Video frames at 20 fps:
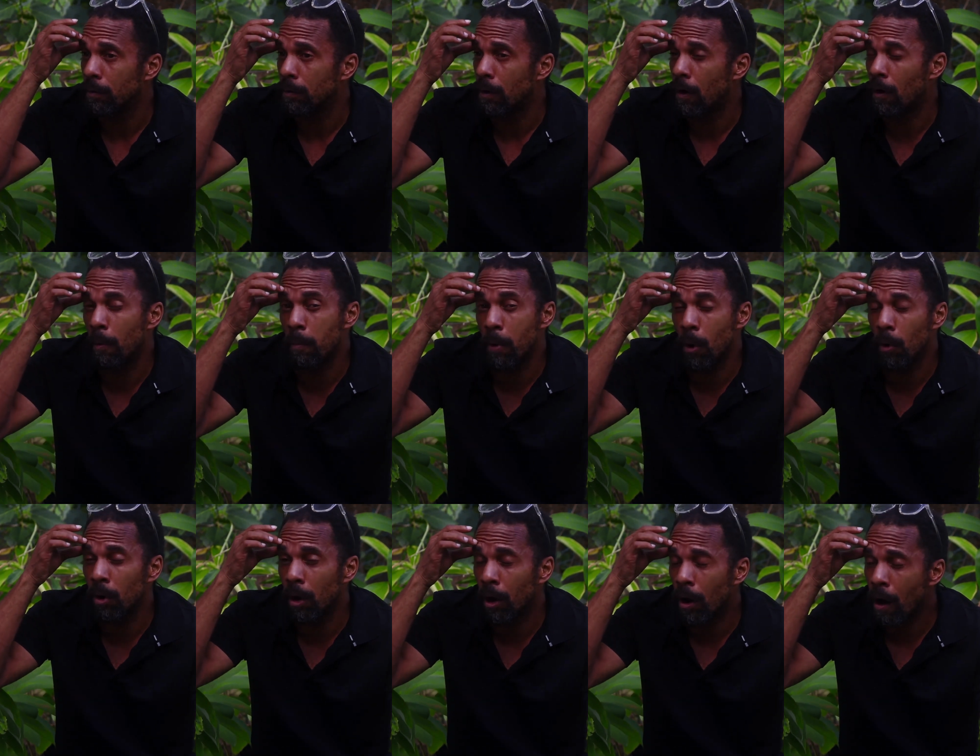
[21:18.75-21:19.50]
or
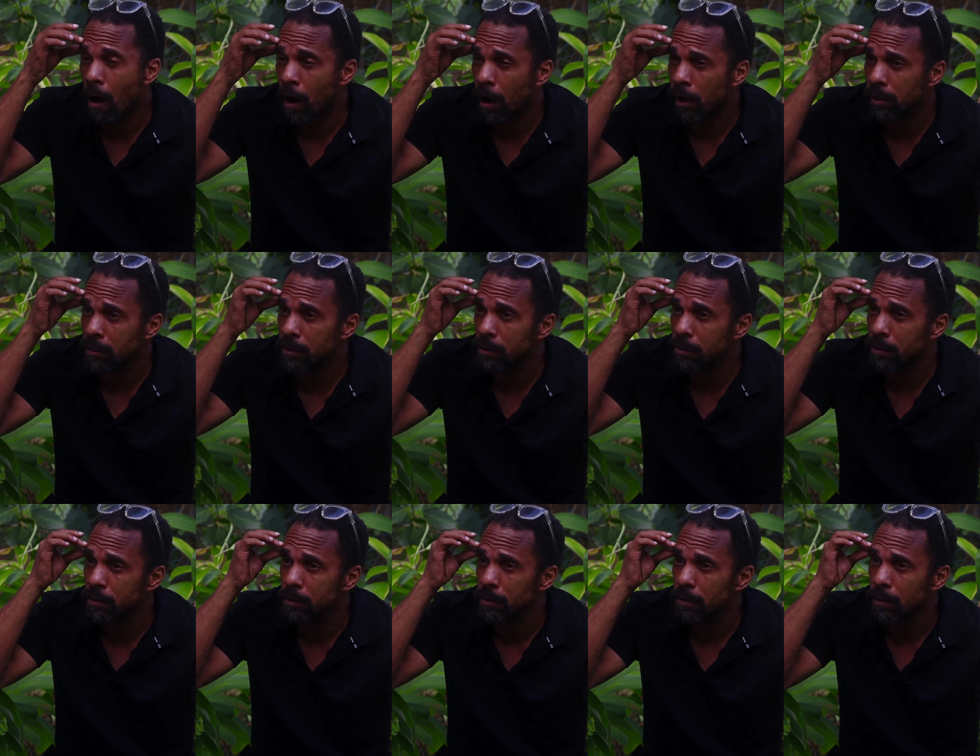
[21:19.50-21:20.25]
about
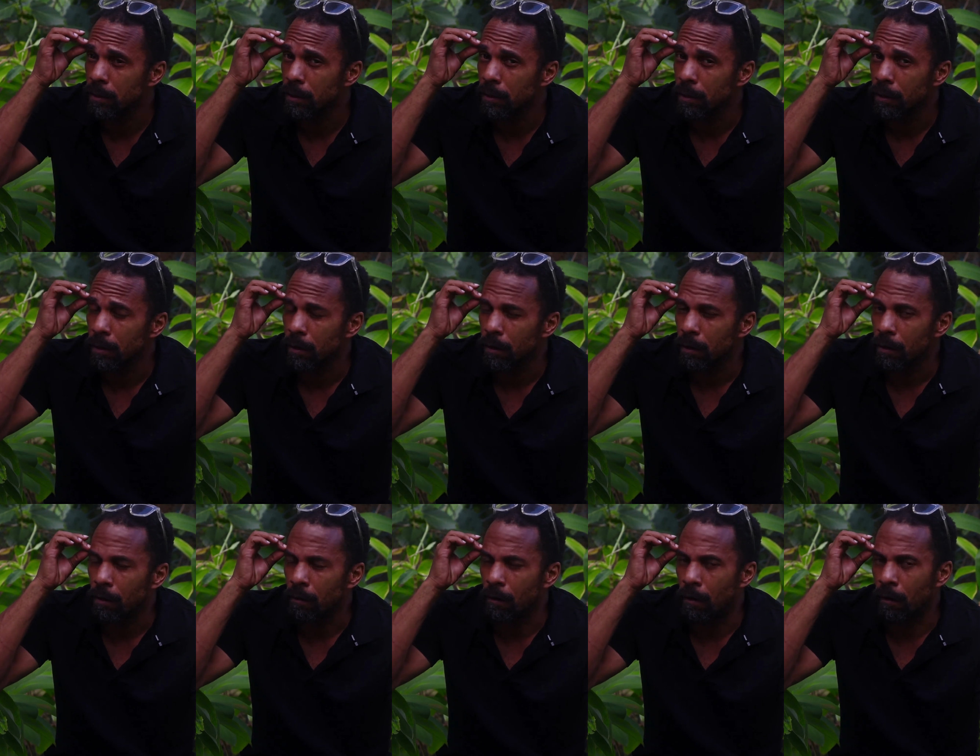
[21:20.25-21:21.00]
loss
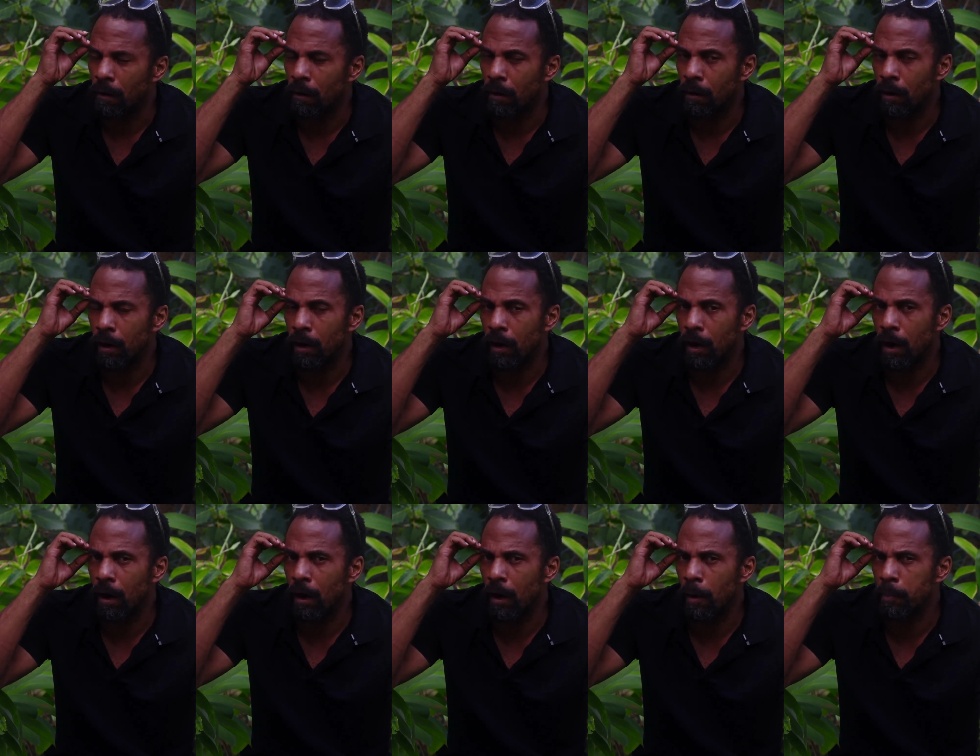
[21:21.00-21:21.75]
or
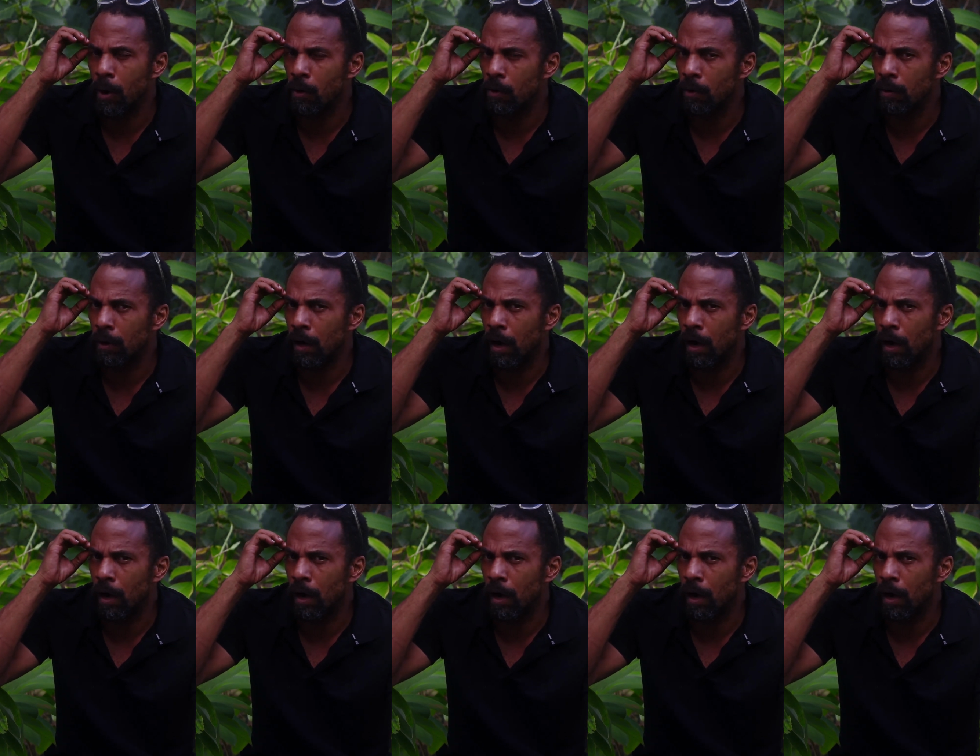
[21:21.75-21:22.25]
about